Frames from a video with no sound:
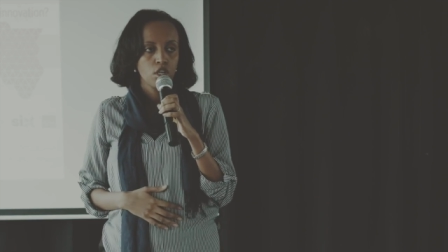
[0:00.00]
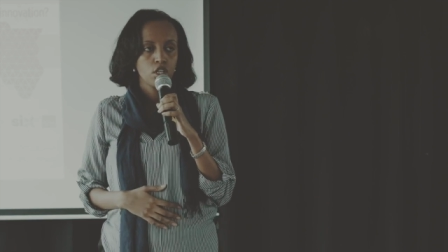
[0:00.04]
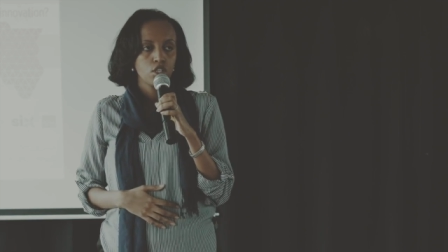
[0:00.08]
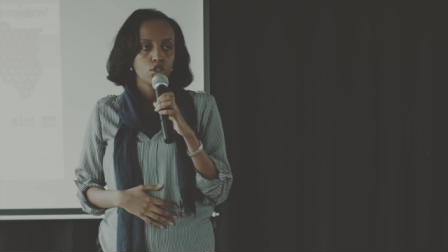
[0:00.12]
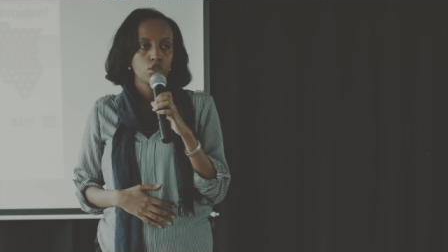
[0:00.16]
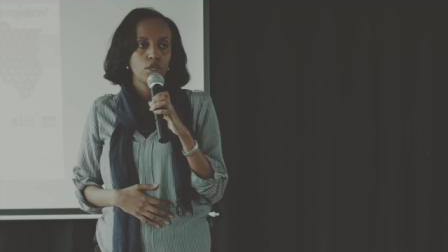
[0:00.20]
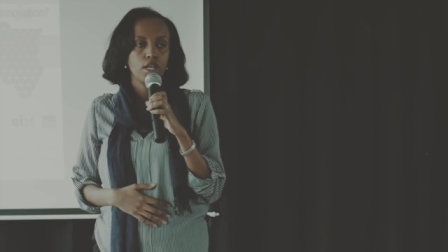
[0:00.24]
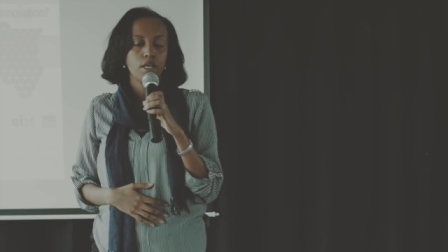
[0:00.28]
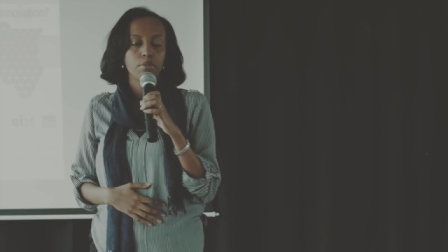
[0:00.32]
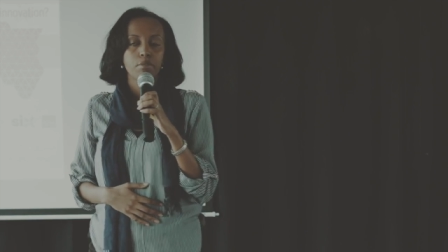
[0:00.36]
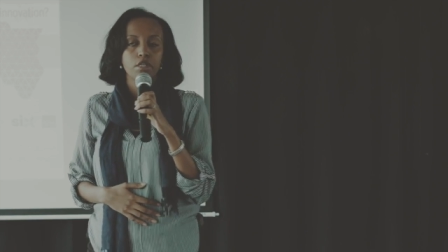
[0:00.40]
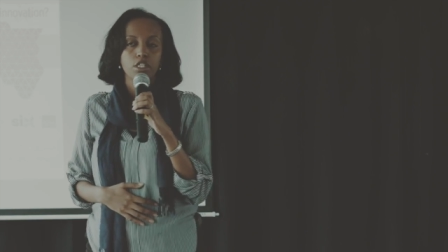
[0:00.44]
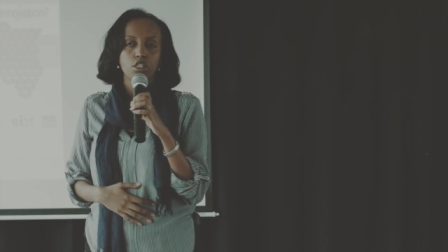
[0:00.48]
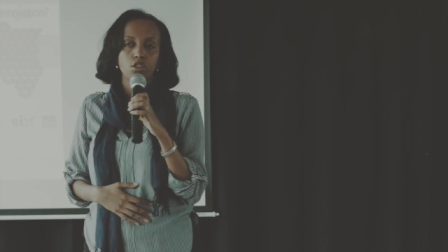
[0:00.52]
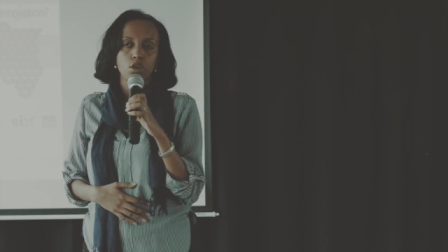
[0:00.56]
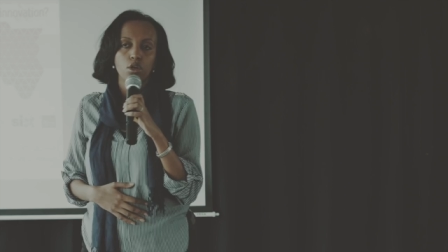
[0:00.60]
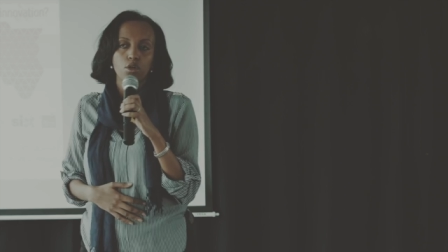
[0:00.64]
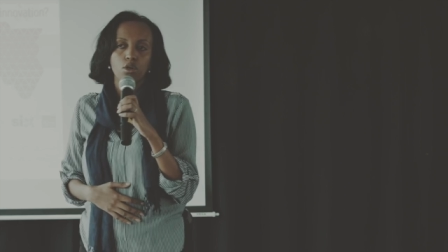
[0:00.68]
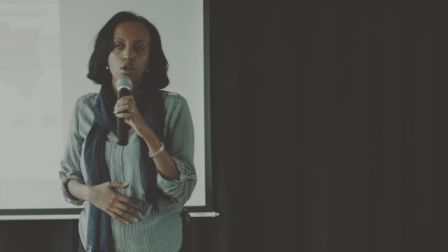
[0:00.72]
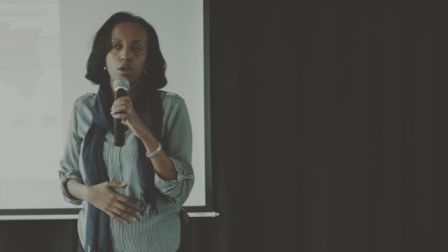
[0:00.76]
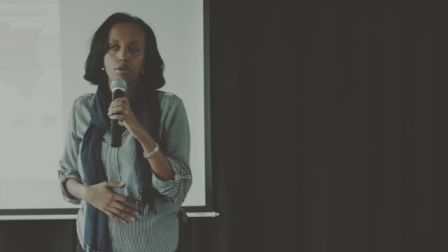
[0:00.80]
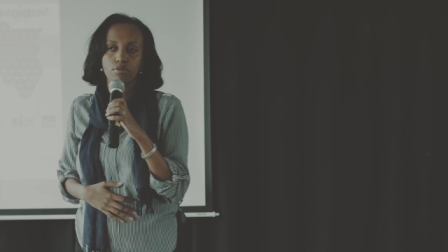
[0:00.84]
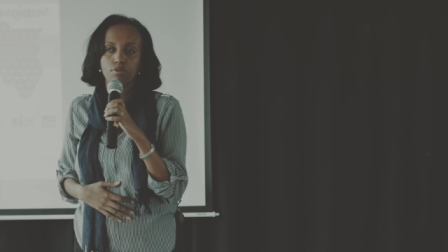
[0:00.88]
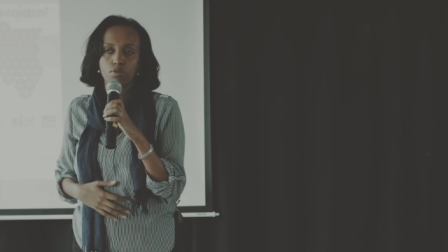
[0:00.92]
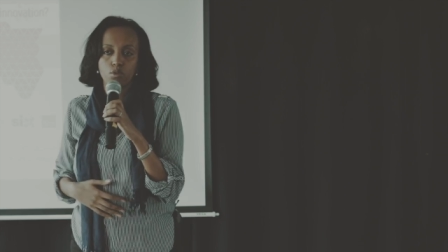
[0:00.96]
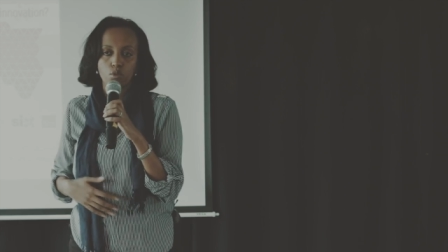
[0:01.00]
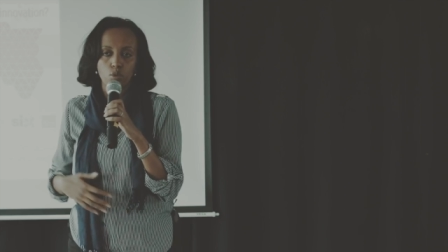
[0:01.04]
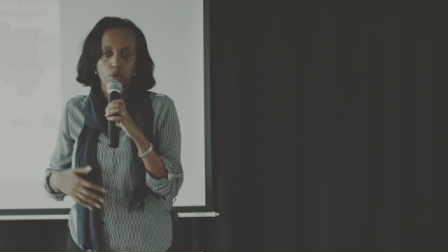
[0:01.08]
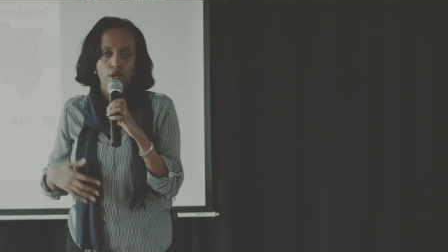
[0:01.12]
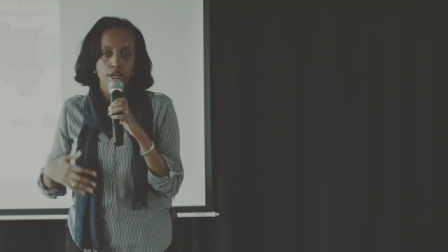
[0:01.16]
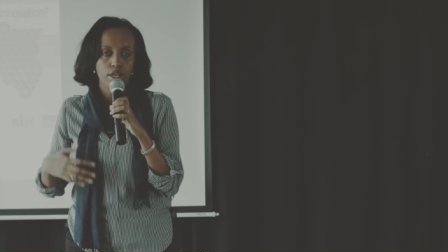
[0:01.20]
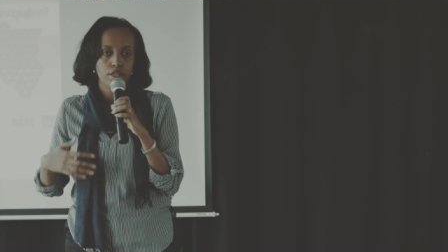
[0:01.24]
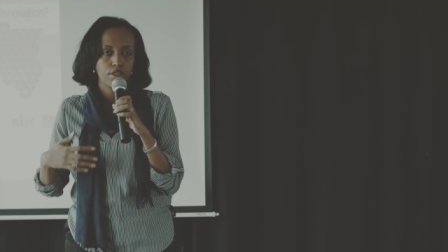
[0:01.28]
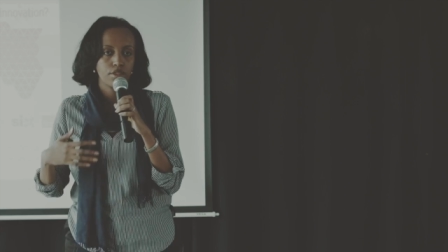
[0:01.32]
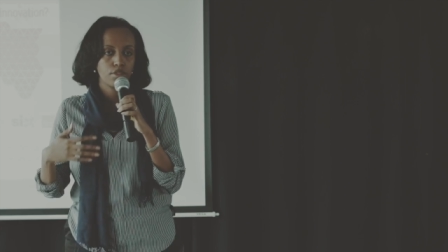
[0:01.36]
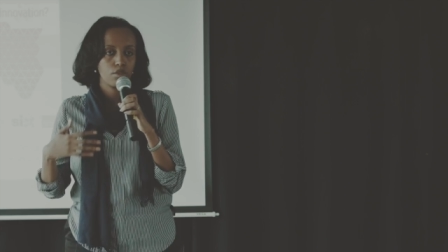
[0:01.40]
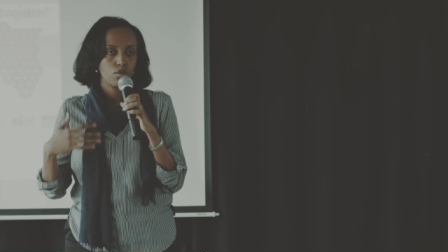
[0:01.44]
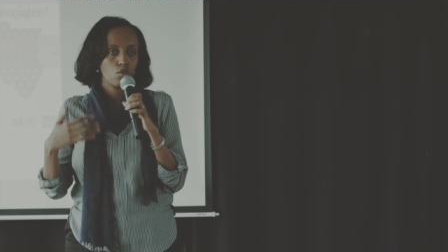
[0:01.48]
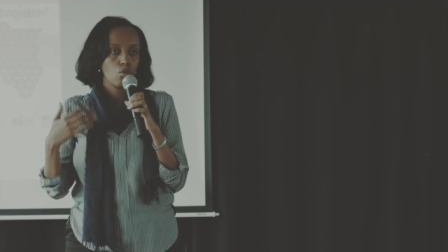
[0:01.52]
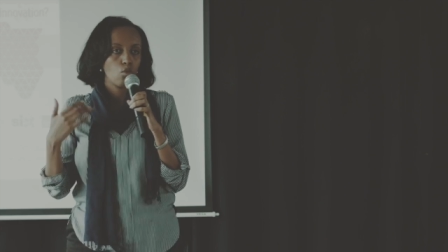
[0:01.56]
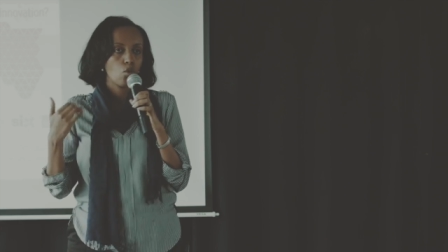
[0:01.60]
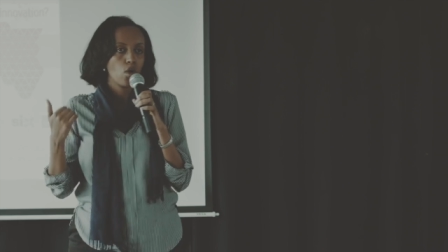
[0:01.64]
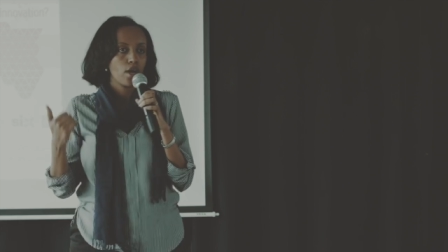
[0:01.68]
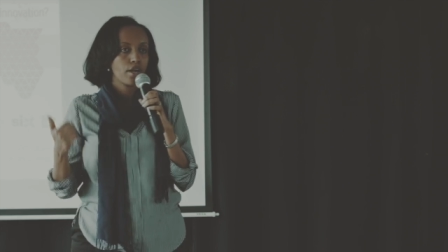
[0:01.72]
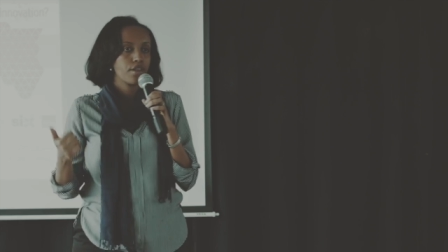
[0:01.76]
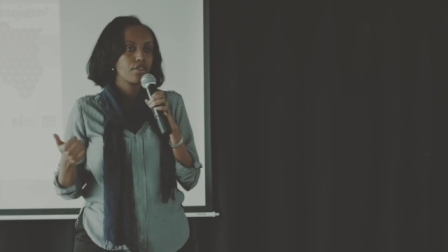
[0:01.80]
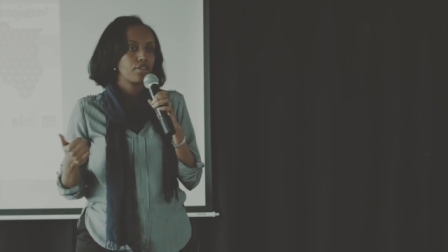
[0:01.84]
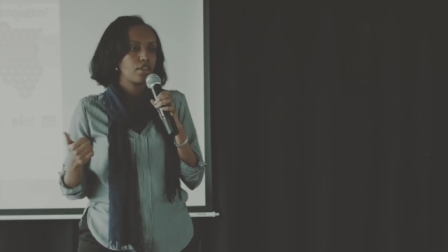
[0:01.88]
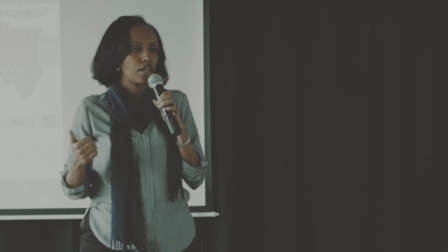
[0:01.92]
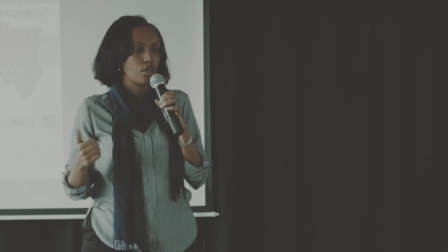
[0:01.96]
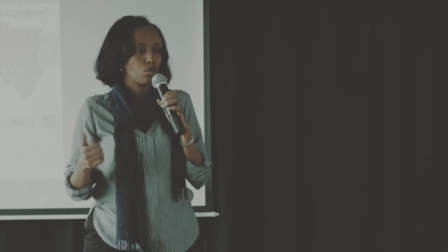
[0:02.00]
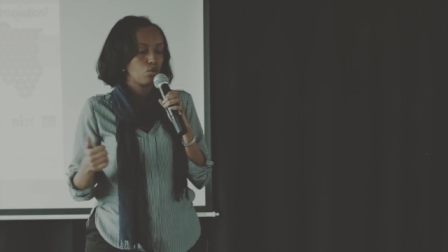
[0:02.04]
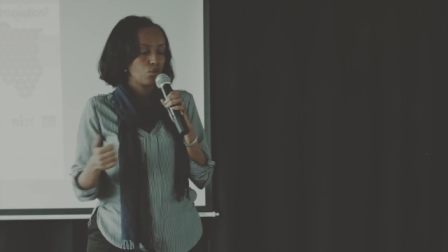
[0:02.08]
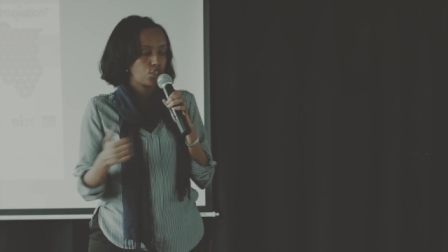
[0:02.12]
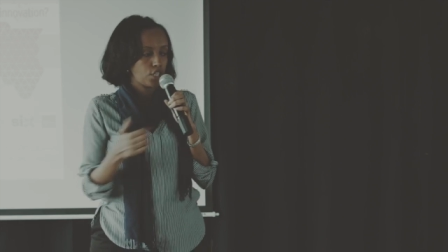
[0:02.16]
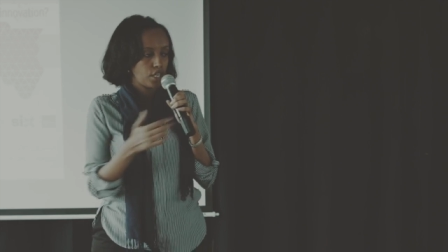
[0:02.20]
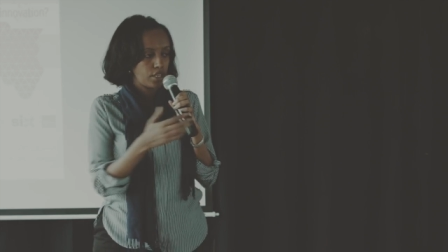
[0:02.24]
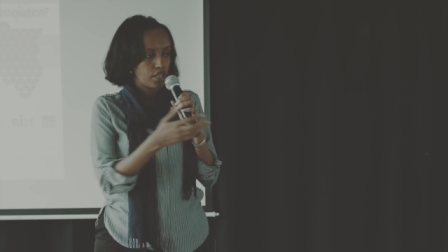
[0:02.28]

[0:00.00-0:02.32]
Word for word: So let me start off with one thing which